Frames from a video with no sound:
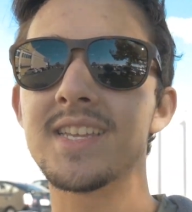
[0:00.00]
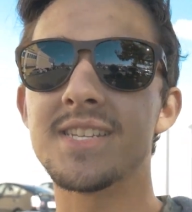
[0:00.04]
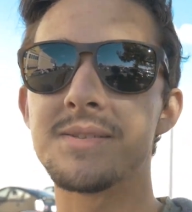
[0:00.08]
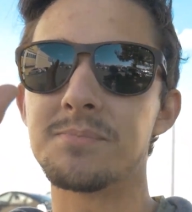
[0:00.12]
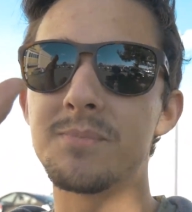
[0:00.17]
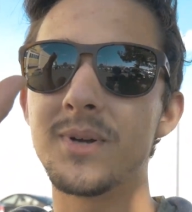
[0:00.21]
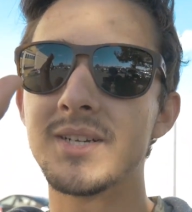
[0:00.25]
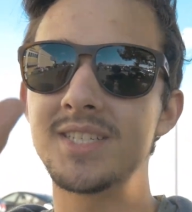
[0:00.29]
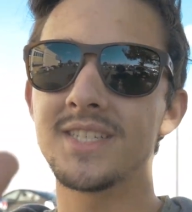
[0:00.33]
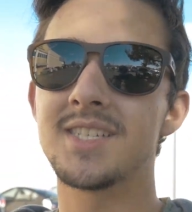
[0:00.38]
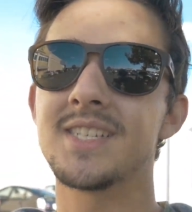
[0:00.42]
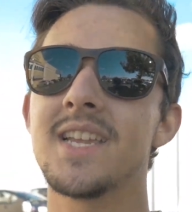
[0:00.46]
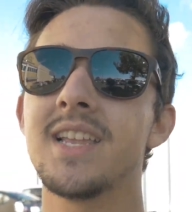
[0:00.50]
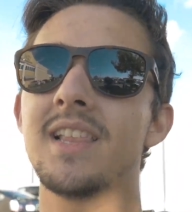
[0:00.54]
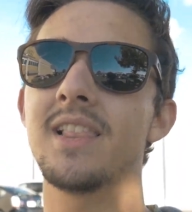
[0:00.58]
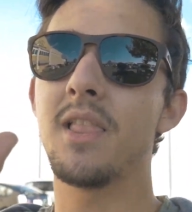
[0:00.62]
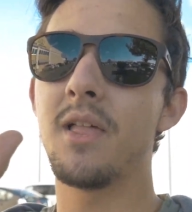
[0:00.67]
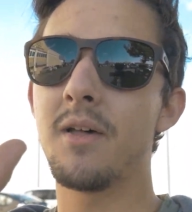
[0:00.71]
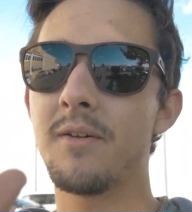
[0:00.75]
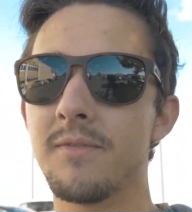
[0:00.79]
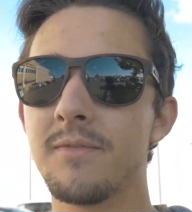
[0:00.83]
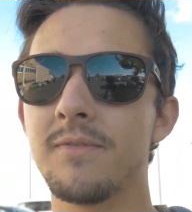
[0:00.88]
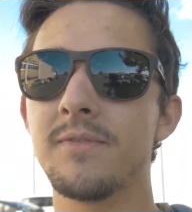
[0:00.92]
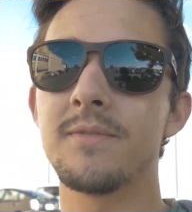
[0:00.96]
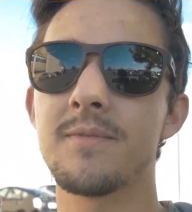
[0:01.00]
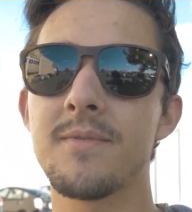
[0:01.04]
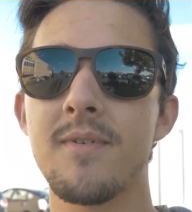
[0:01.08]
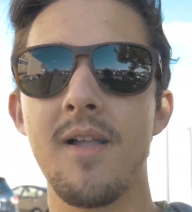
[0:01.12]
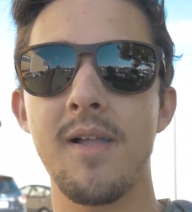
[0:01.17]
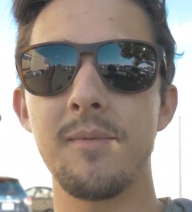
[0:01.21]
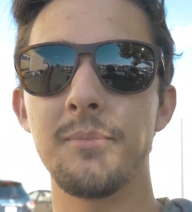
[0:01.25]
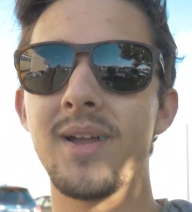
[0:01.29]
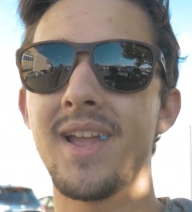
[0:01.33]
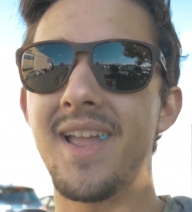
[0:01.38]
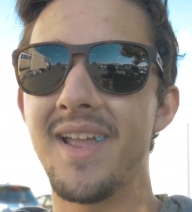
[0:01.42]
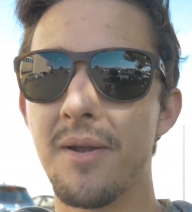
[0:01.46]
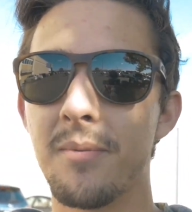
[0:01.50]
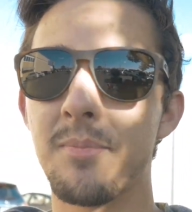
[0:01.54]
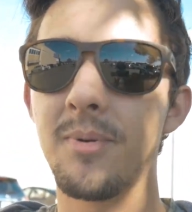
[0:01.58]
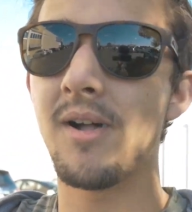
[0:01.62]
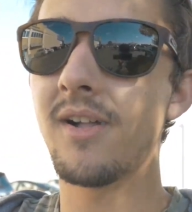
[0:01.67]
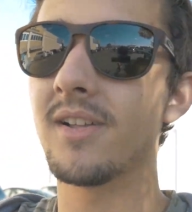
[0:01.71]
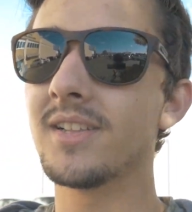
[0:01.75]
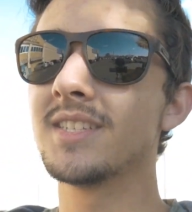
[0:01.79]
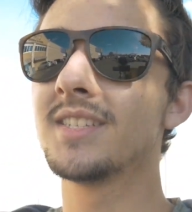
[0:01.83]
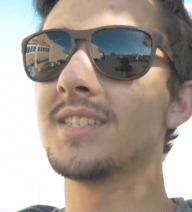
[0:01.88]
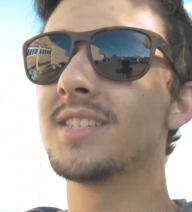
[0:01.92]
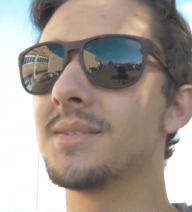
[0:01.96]
as much as I love my
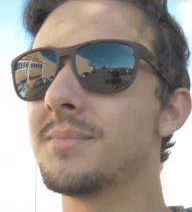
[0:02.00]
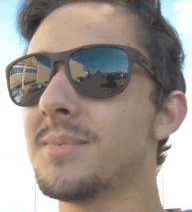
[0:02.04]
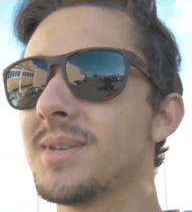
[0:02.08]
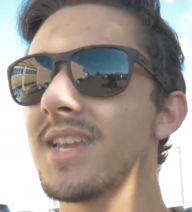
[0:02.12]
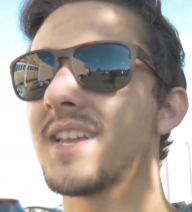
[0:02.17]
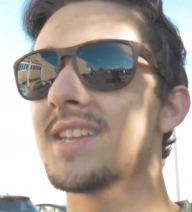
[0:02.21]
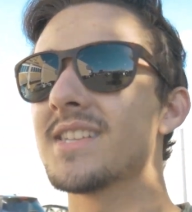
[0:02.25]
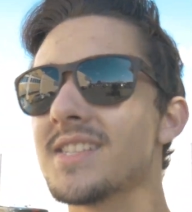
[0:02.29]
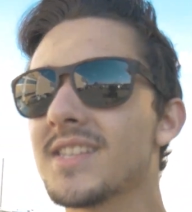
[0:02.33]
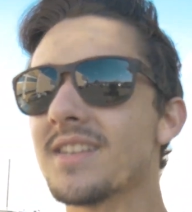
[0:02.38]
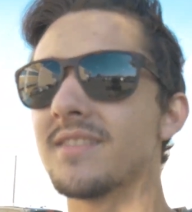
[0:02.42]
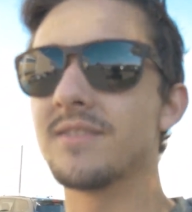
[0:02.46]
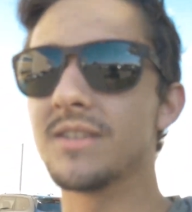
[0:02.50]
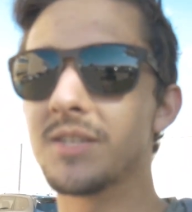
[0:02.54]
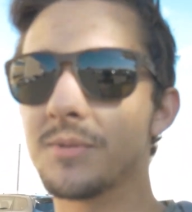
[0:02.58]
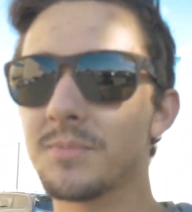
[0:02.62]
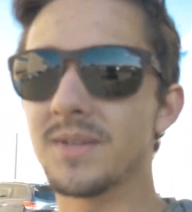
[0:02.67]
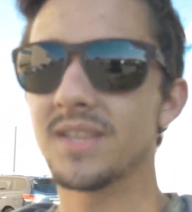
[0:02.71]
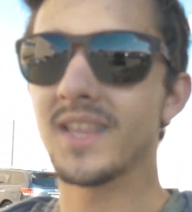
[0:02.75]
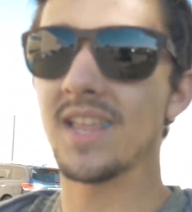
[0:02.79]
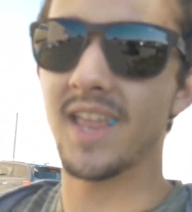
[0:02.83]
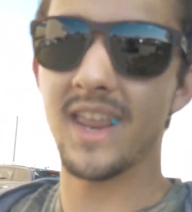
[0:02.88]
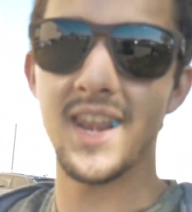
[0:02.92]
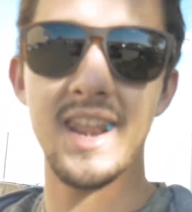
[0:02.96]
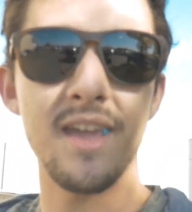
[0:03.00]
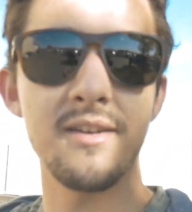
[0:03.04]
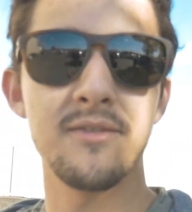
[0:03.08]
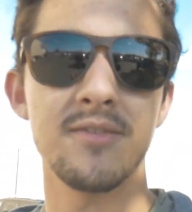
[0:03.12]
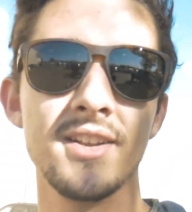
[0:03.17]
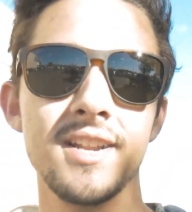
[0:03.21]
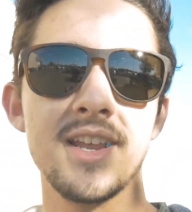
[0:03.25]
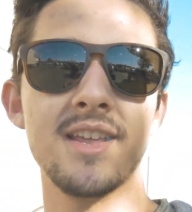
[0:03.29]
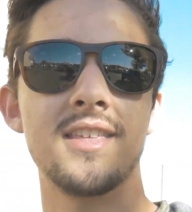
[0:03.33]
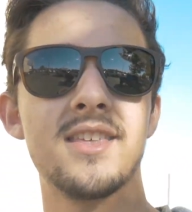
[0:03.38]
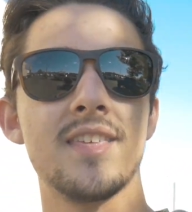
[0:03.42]
AirPods because they've just been like an everyday